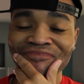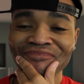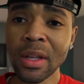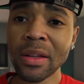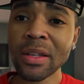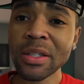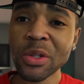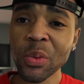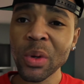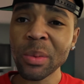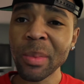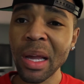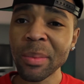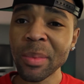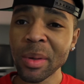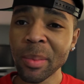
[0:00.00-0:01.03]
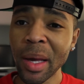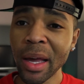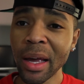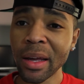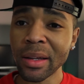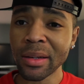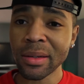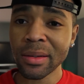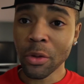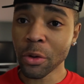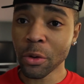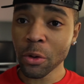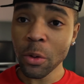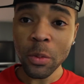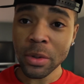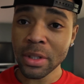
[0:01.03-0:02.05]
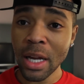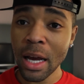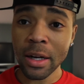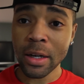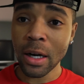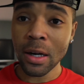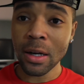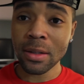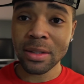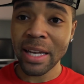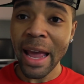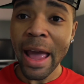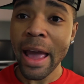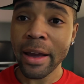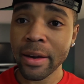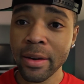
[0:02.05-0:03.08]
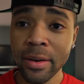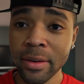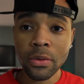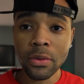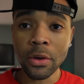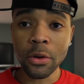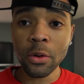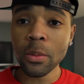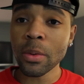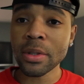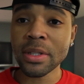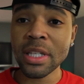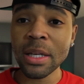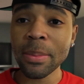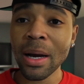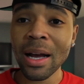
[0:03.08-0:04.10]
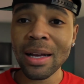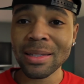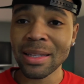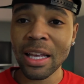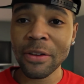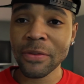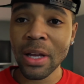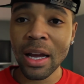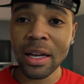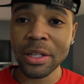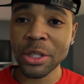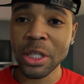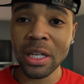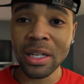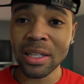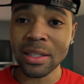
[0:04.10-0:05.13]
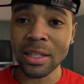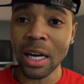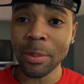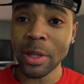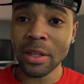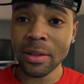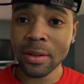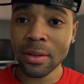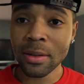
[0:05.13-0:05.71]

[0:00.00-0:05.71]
Now this tweet made me mad. The group was not called TAC. The group was T-Boz, Left Eye, and Chili, dummy.